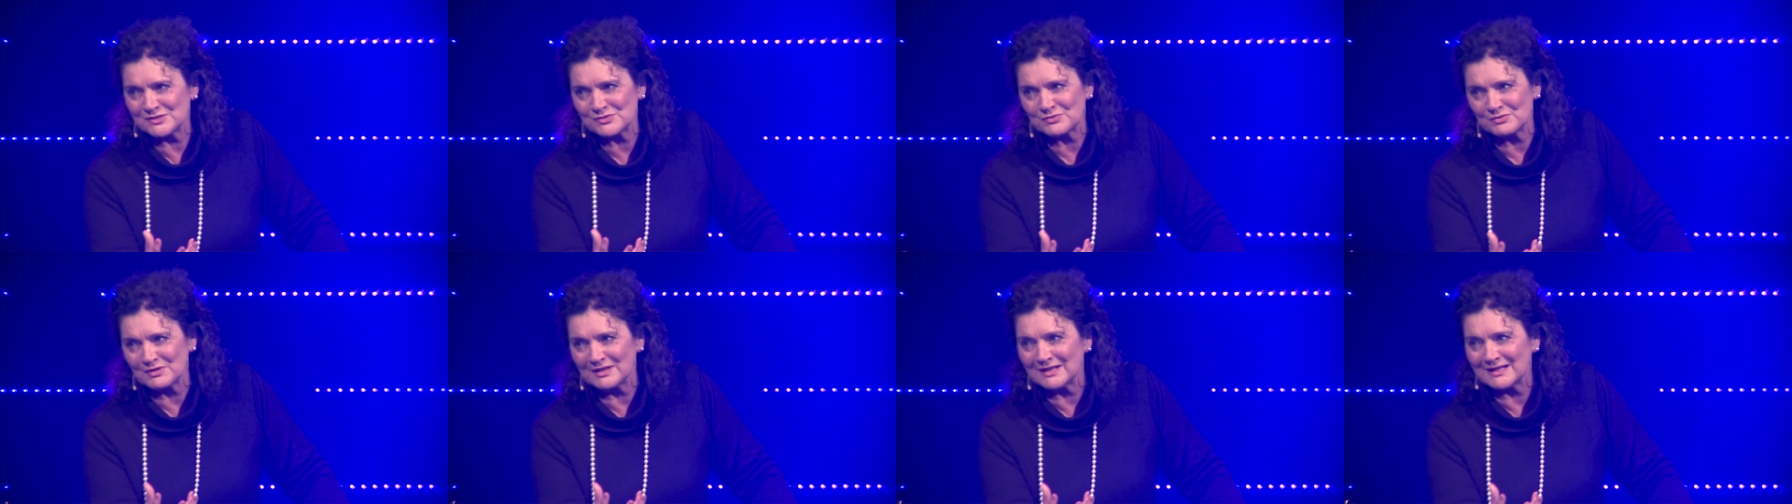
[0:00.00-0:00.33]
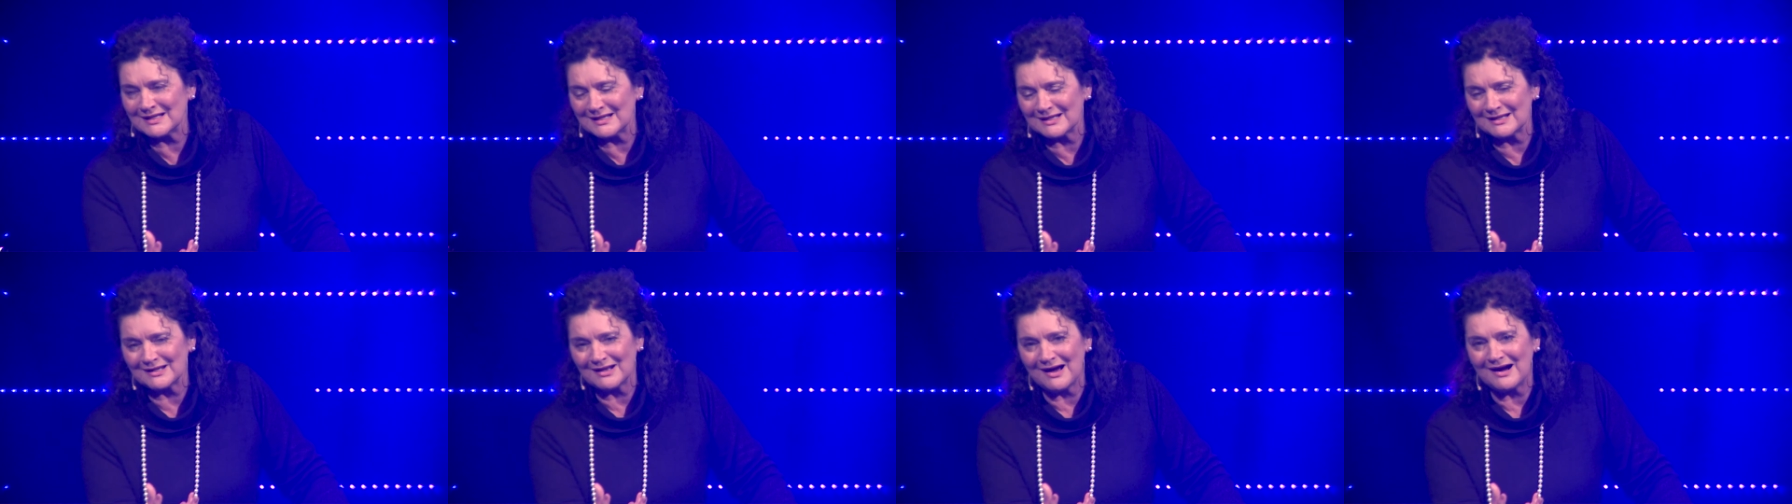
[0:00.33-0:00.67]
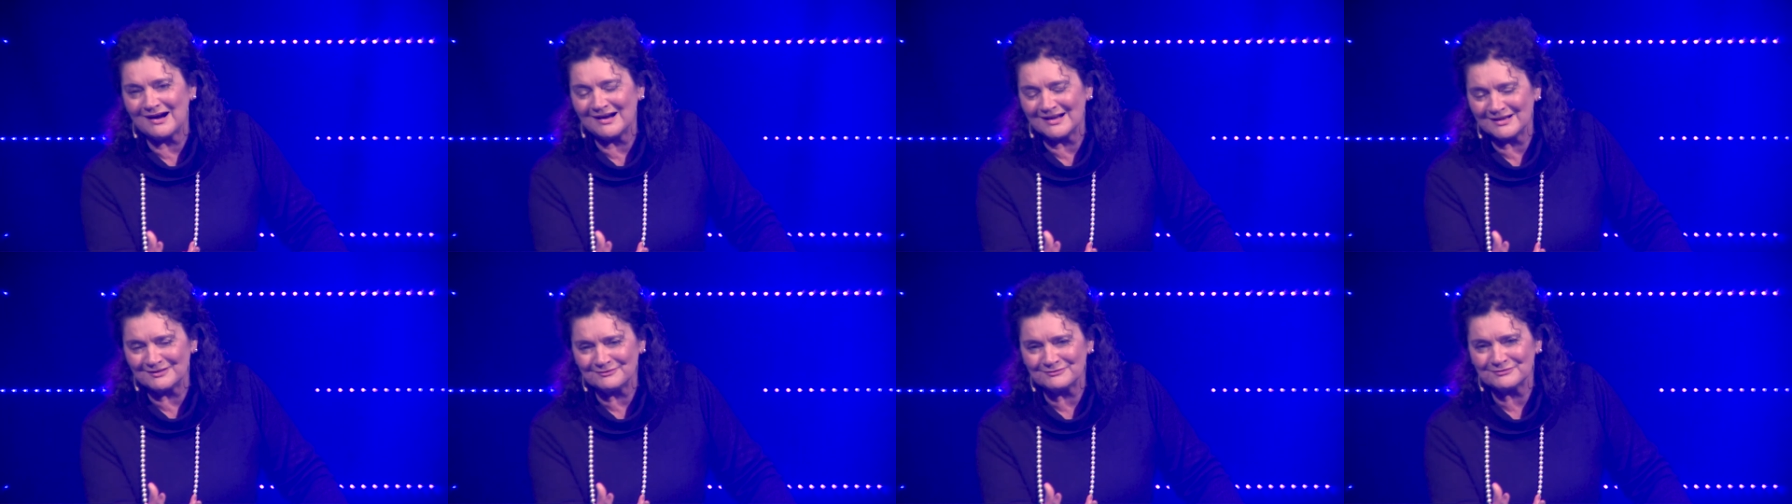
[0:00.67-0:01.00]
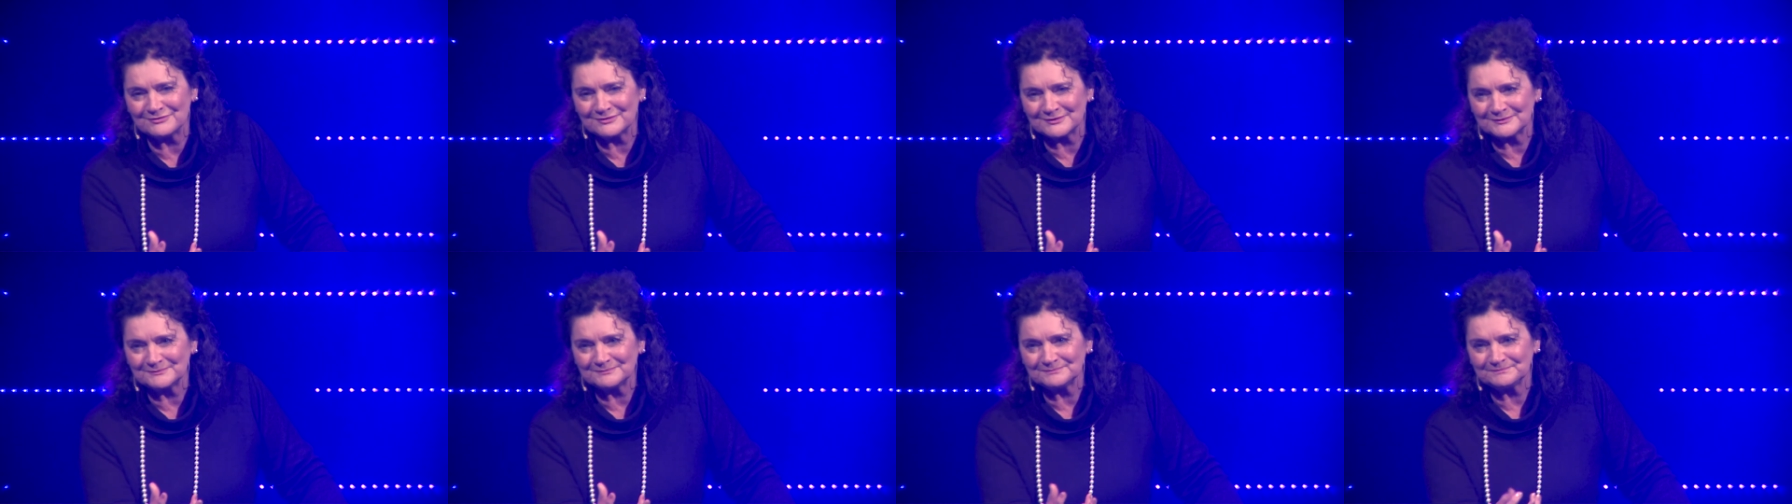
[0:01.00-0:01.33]
really alive,
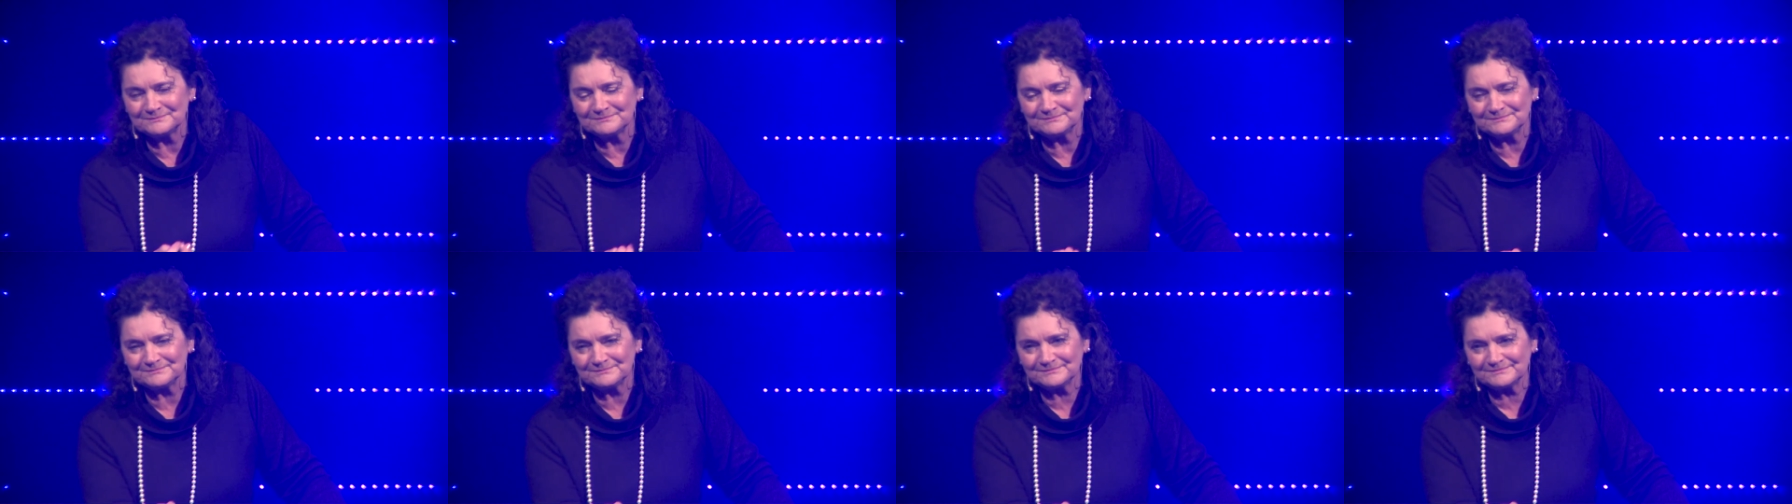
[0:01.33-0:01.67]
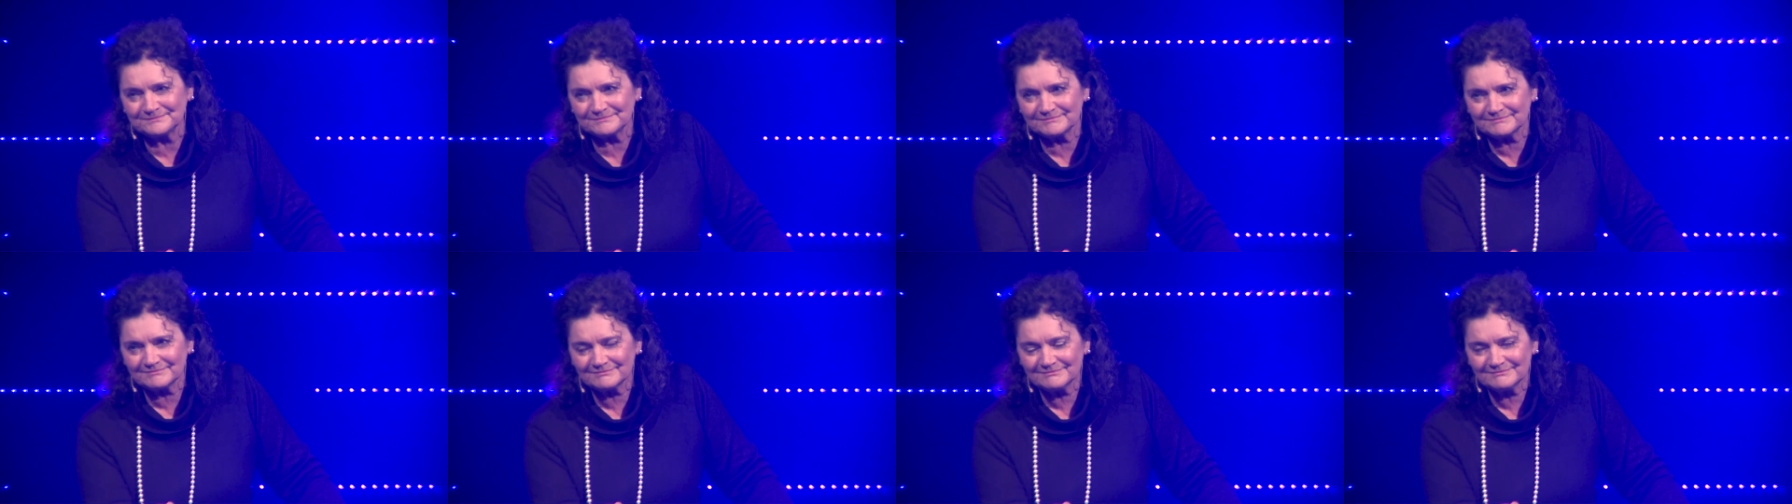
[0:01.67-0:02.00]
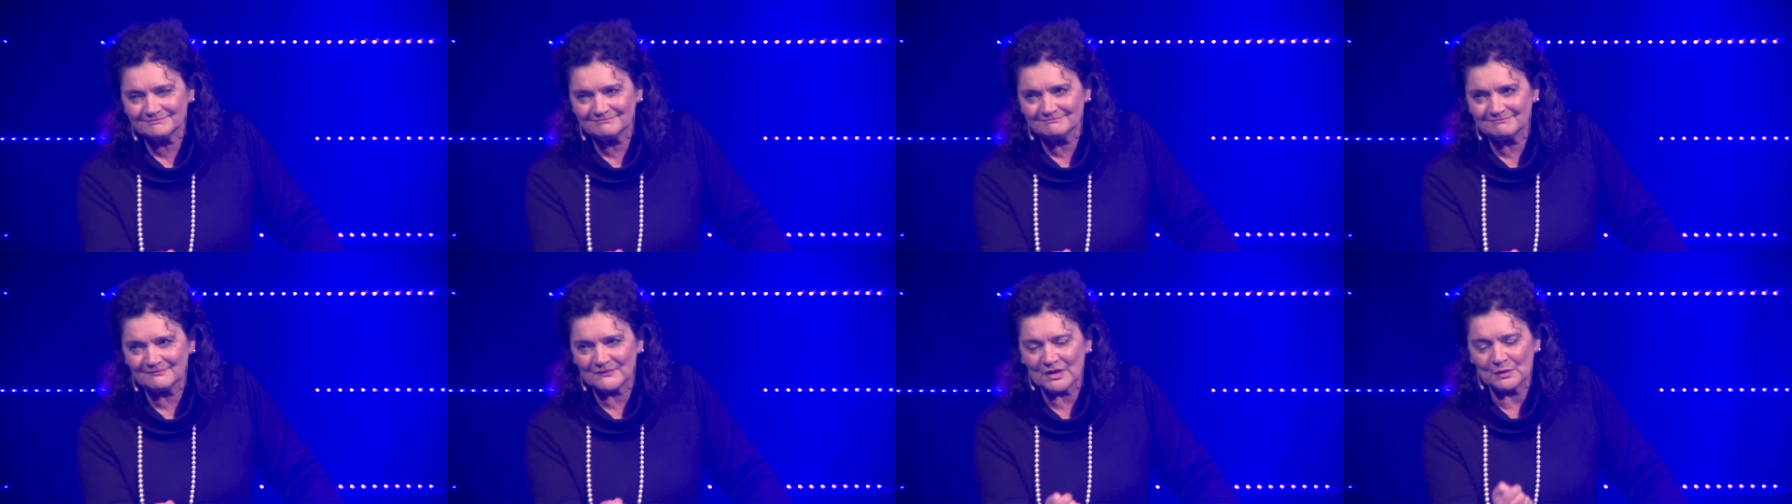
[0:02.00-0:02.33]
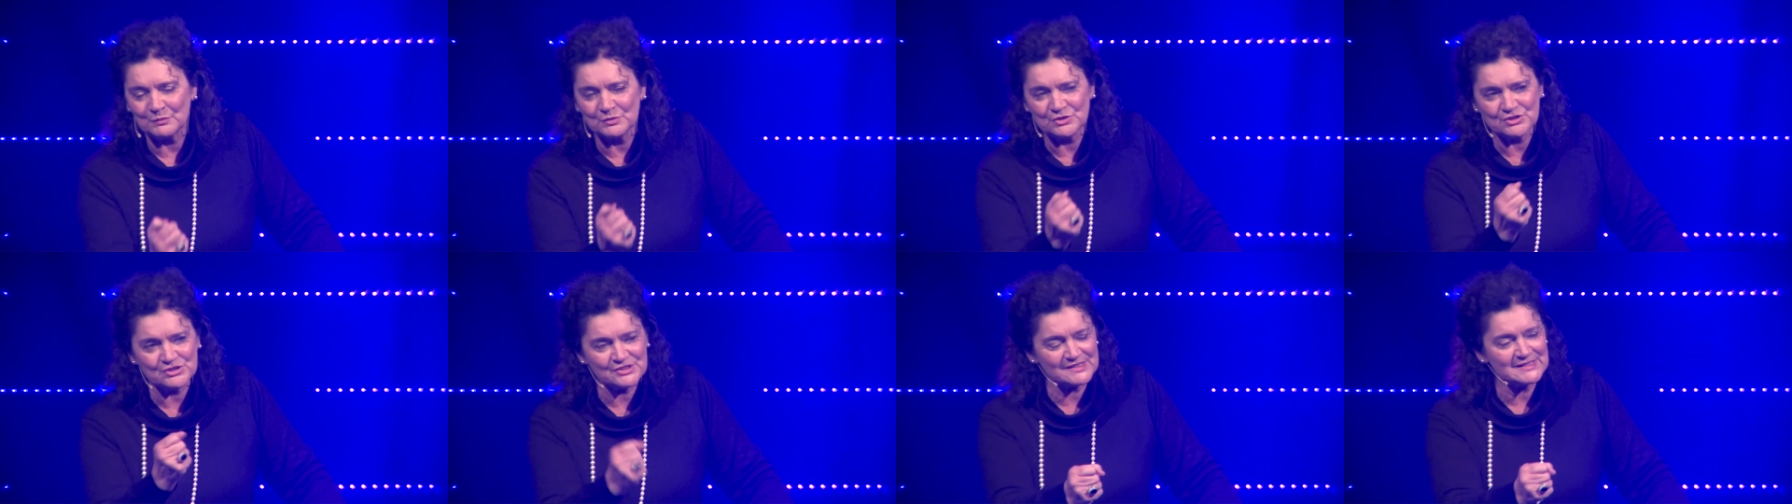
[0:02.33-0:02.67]

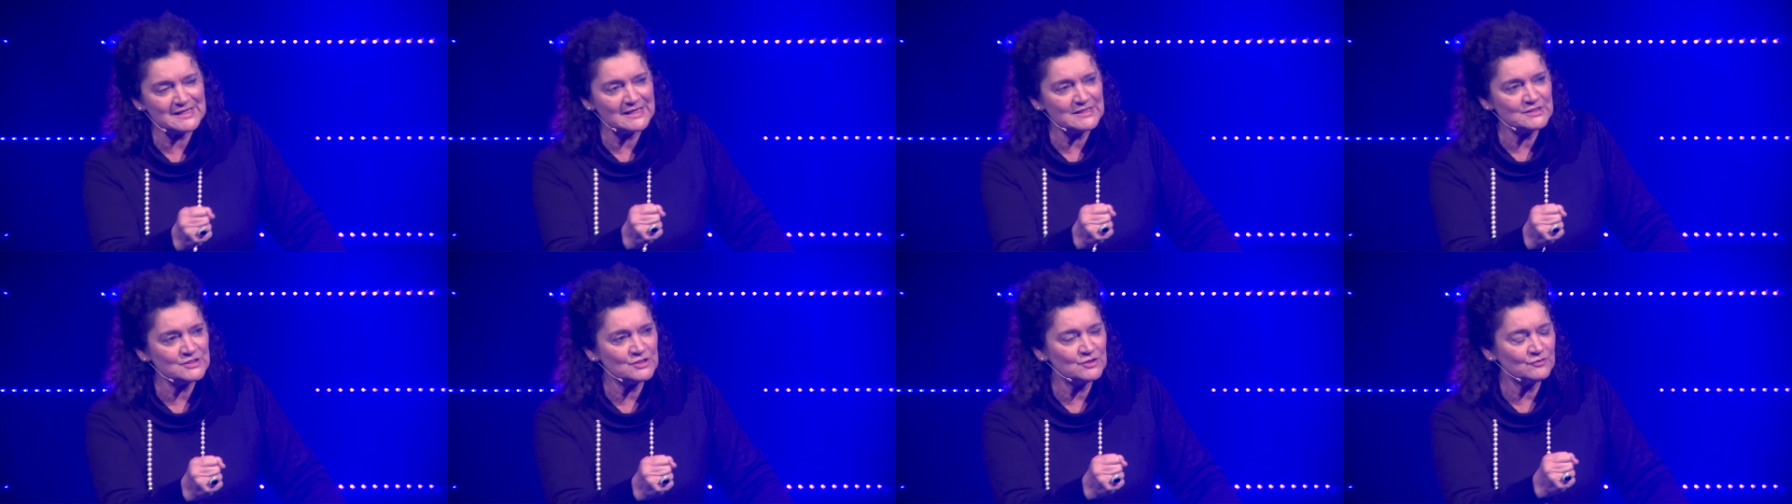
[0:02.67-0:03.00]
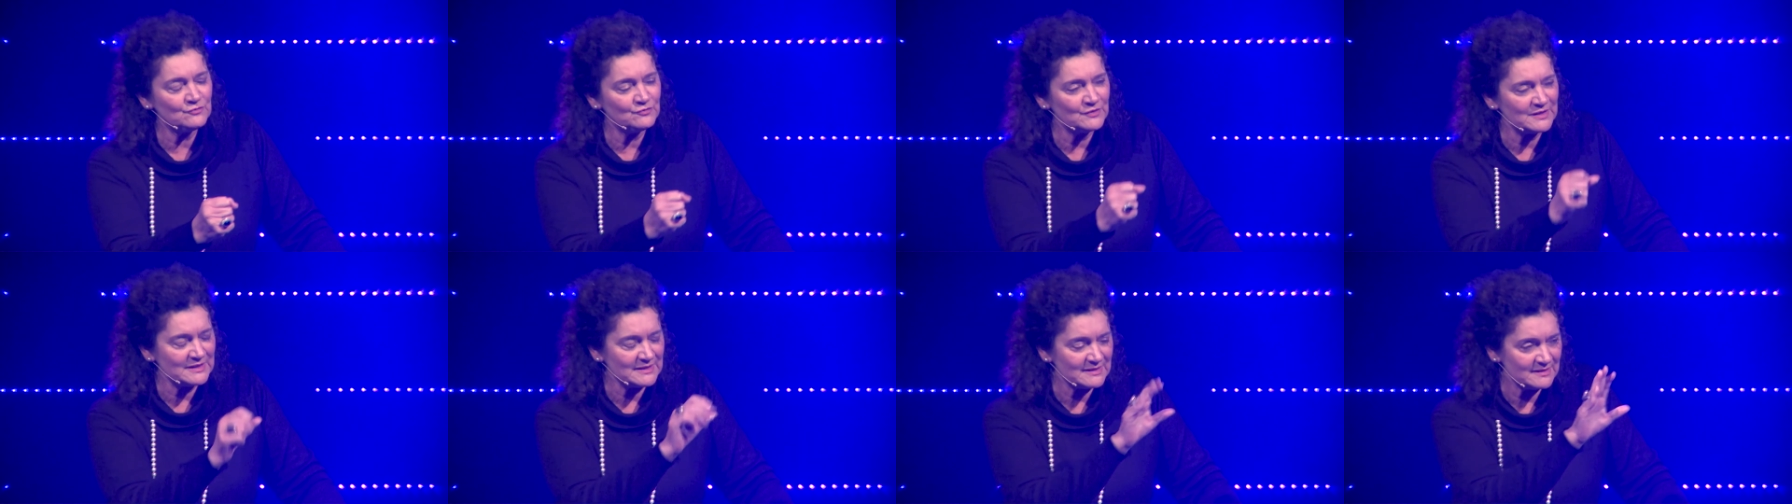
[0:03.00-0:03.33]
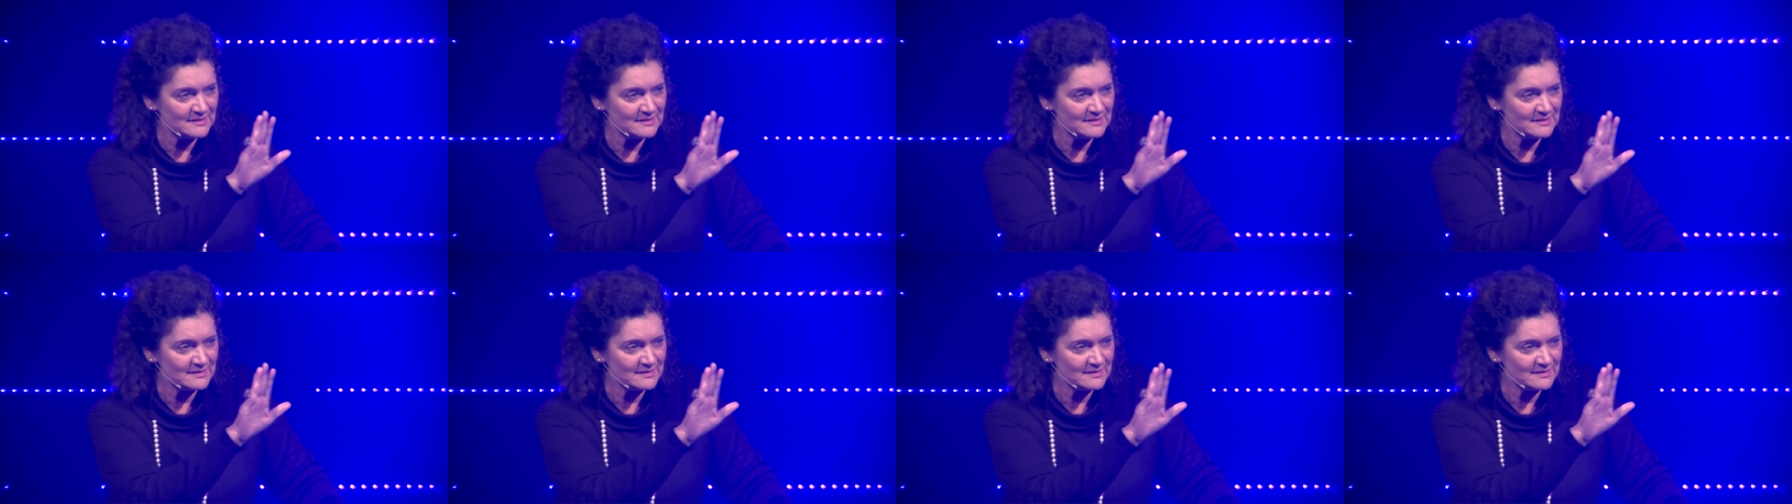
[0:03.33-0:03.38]
would you stand to your feet?